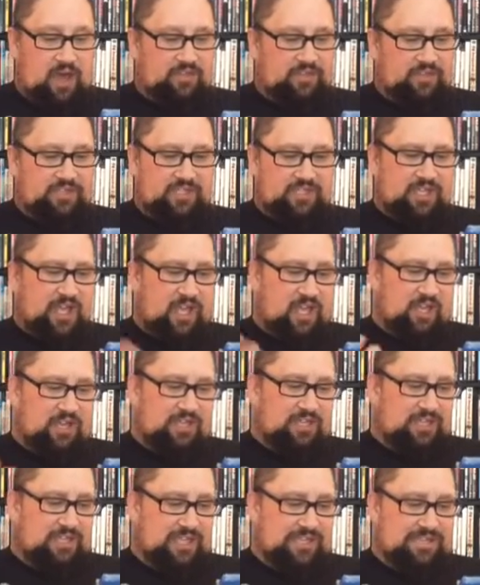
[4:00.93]
This has got a
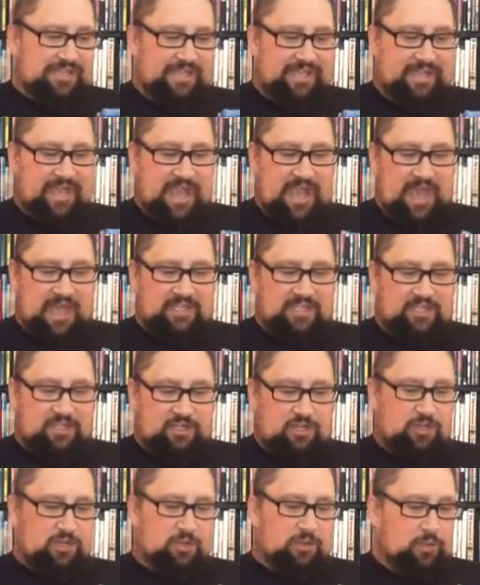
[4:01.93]
decent
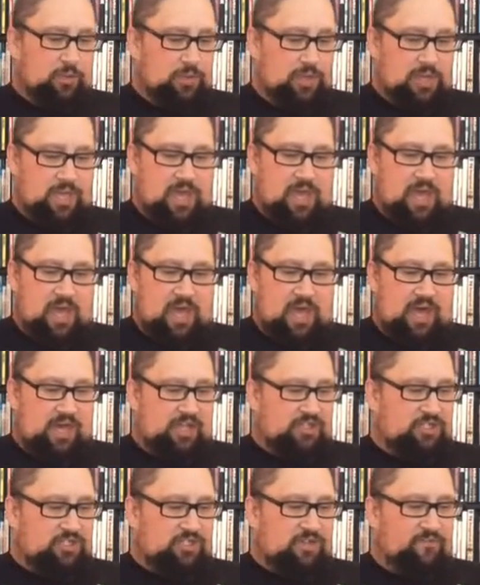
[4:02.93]
cast, too.
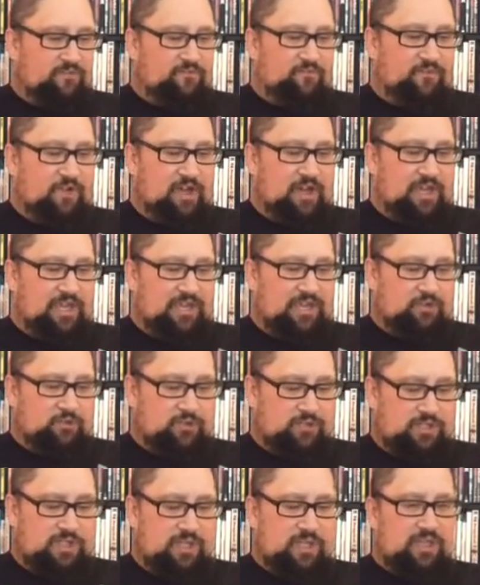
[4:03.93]
Just a fun,
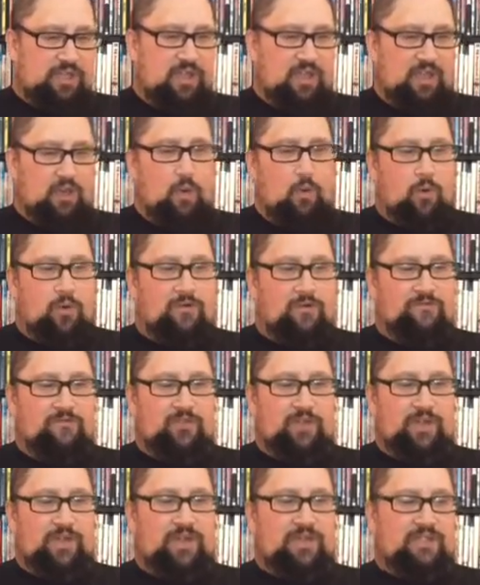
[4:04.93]
interesting, horror
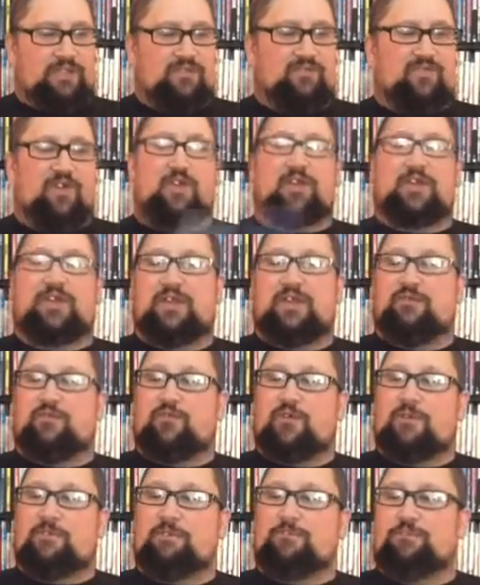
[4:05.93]
flick. It's very
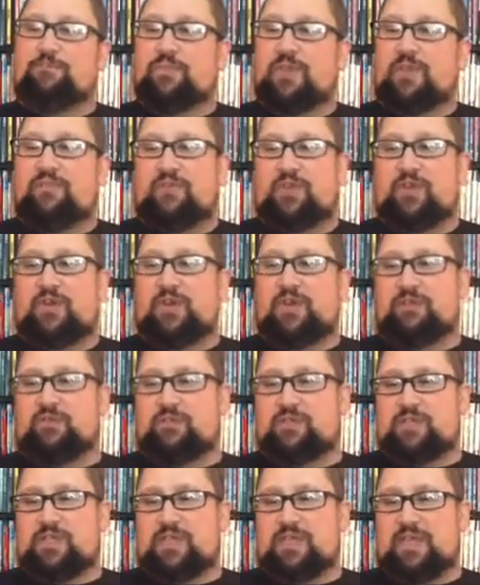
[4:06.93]
different, very
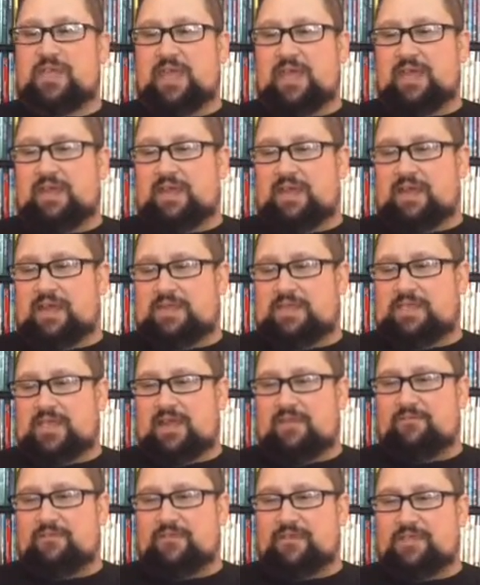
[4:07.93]
interesting, and
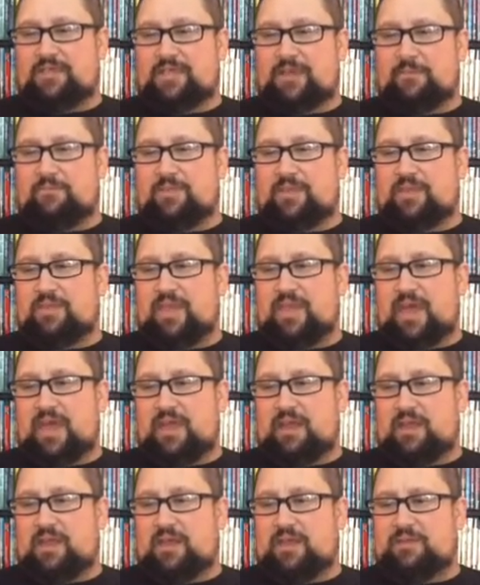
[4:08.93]
definitely something
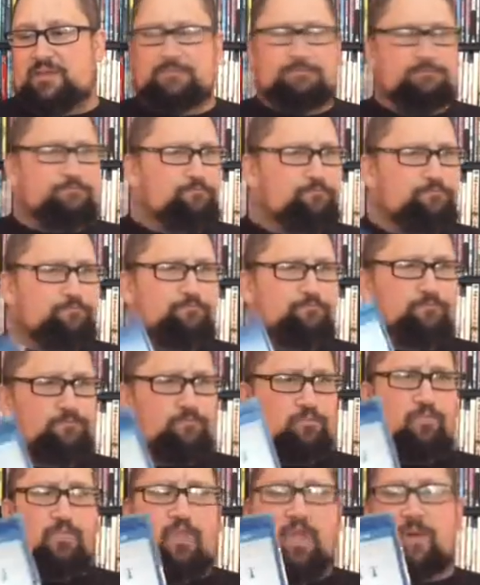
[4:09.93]
that,
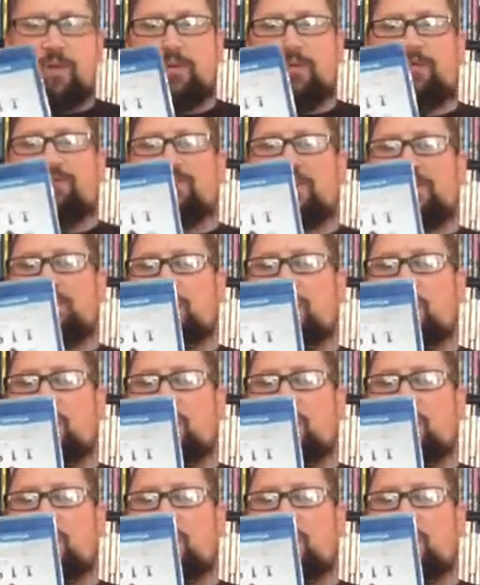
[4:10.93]
fun